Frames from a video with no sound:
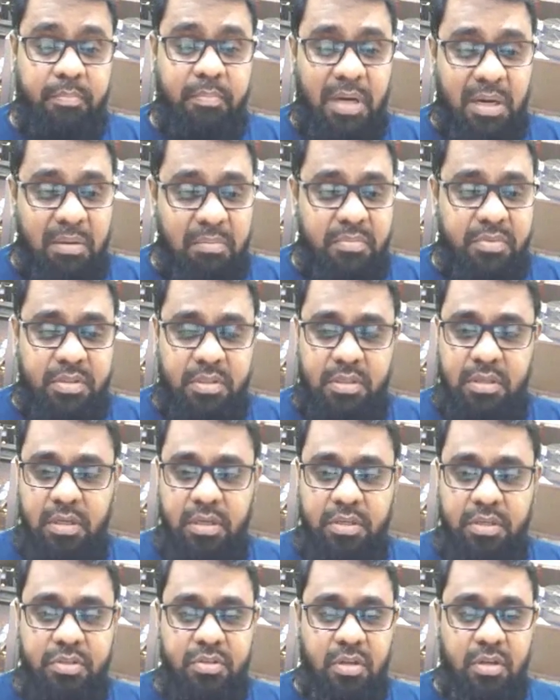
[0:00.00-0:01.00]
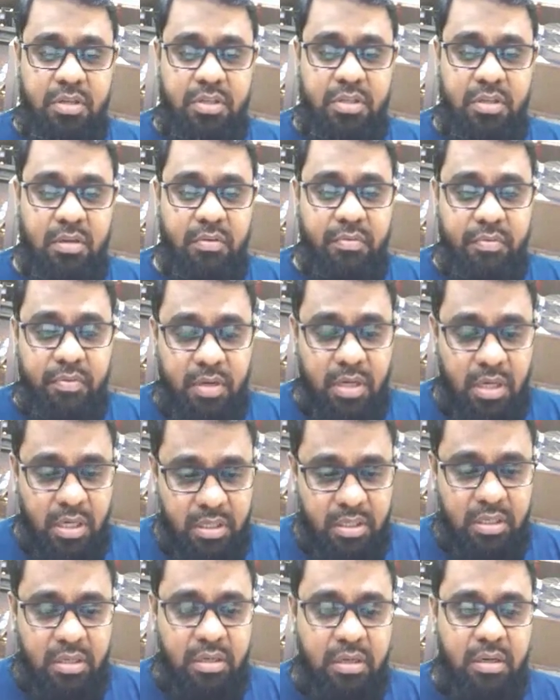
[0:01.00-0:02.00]
pumps, installation of
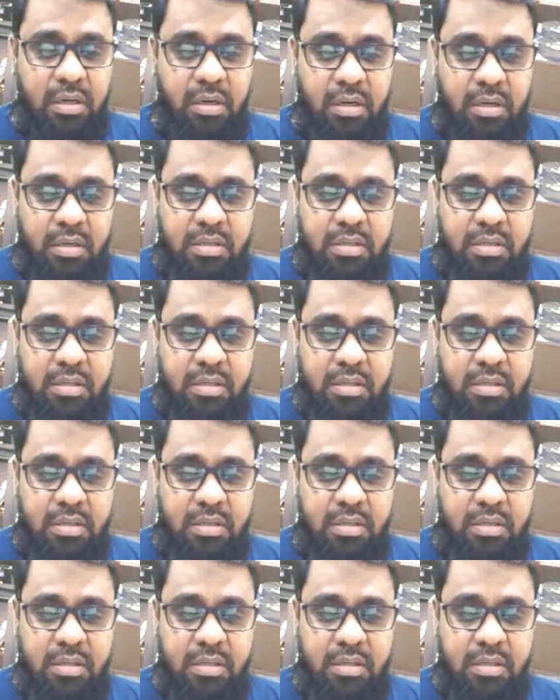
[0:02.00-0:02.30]
other